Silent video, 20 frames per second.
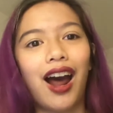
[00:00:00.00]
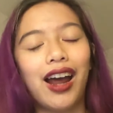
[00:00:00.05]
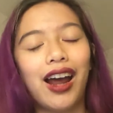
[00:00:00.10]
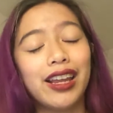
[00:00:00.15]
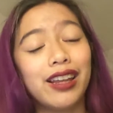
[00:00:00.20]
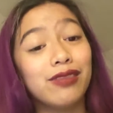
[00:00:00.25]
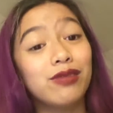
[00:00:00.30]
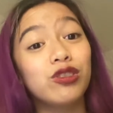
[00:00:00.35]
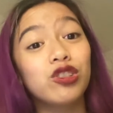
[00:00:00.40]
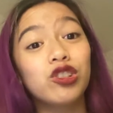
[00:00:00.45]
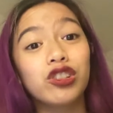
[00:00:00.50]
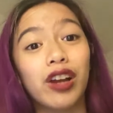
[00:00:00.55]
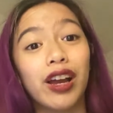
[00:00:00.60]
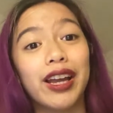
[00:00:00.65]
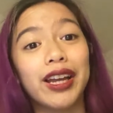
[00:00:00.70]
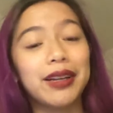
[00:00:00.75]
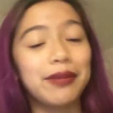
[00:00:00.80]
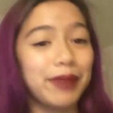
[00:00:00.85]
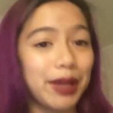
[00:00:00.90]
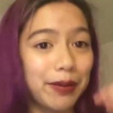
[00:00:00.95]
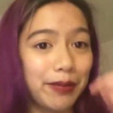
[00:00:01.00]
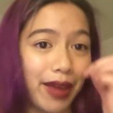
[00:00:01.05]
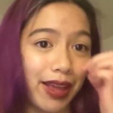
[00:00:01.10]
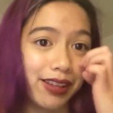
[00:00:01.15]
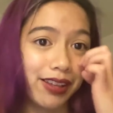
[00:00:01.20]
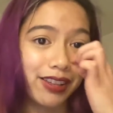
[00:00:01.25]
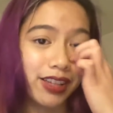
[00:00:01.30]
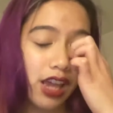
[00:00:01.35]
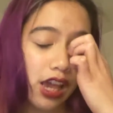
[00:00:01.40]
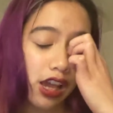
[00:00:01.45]
I have tried my
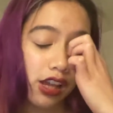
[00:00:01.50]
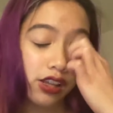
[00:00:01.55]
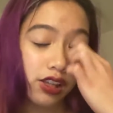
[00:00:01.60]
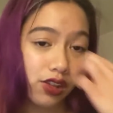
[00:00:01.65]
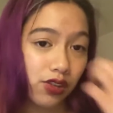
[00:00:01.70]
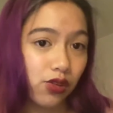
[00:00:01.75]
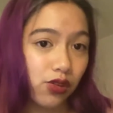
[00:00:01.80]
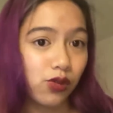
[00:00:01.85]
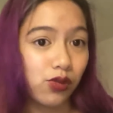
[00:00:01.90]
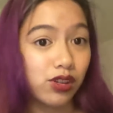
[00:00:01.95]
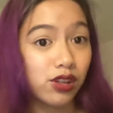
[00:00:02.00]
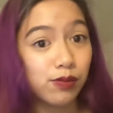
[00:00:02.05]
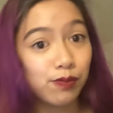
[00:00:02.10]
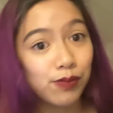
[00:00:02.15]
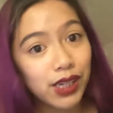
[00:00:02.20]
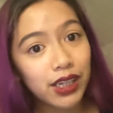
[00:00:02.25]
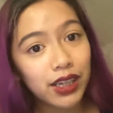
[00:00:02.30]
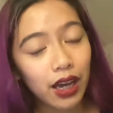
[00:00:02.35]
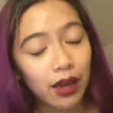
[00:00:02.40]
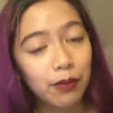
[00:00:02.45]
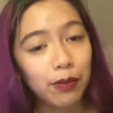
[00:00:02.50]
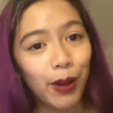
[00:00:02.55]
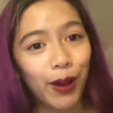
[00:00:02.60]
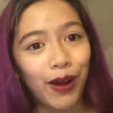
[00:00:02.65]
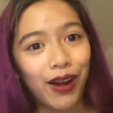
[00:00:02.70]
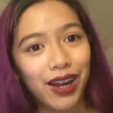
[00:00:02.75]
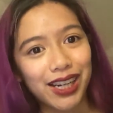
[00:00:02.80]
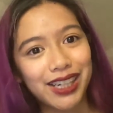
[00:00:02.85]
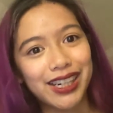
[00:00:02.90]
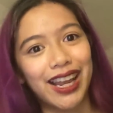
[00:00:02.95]
best to speak up
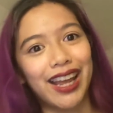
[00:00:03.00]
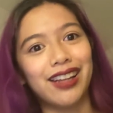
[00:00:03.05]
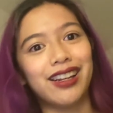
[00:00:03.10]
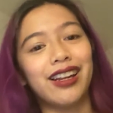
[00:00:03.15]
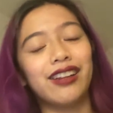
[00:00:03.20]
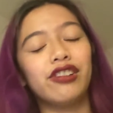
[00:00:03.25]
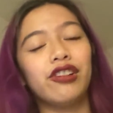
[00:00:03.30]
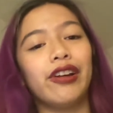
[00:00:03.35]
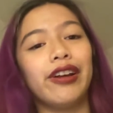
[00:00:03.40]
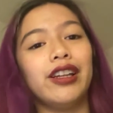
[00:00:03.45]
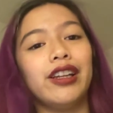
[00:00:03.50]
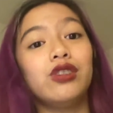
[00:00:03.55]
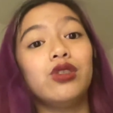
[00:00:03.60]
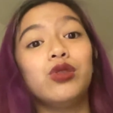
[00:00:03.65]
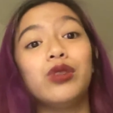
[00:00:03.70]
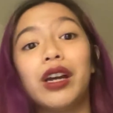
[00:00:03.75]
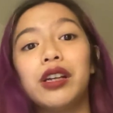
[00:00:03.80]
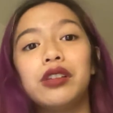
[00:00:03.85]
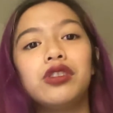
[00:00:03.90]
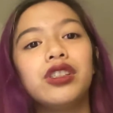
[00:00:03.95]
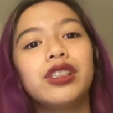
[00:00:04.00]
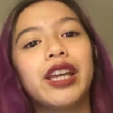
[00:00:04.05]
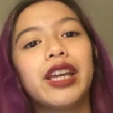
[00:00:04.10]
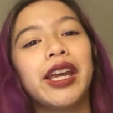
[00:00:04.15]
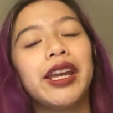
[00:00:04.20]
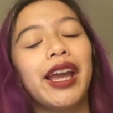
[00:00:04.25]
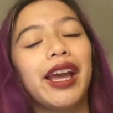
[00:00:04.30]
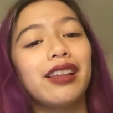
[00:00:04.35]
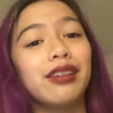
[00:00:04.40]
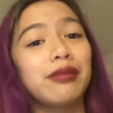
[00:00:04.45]
on and tried to
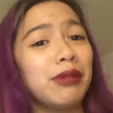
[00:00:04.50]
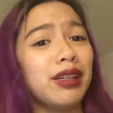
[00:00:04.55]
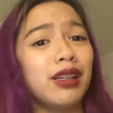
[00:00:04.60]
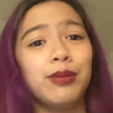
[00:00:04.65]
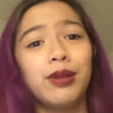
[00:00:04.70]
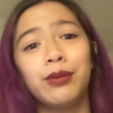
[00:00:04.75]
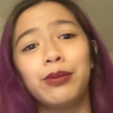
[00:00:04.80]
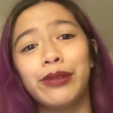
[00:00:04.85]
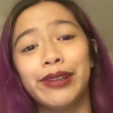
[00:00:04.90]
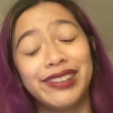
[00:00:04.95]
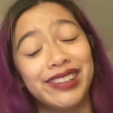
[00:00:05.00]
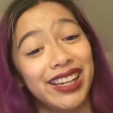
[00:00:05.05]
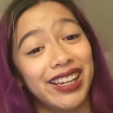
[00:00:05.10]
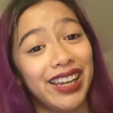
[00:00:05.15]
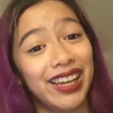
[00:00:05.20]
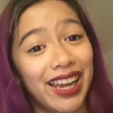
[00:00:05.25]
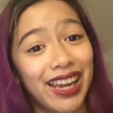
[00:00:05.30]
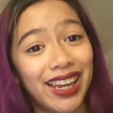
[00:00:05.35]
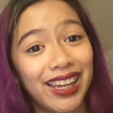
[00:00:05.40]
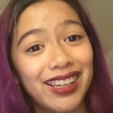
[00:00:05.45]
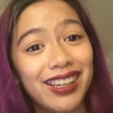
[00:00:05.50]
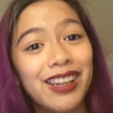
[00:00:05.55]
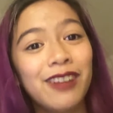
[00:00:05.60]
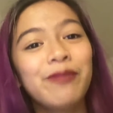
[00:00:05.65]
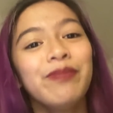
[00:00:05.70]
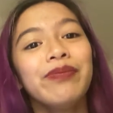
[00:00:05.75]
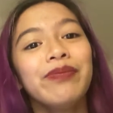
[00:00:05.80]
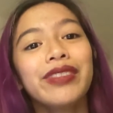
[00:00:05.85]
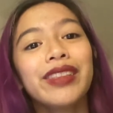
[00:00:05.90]
educate as many people as I can.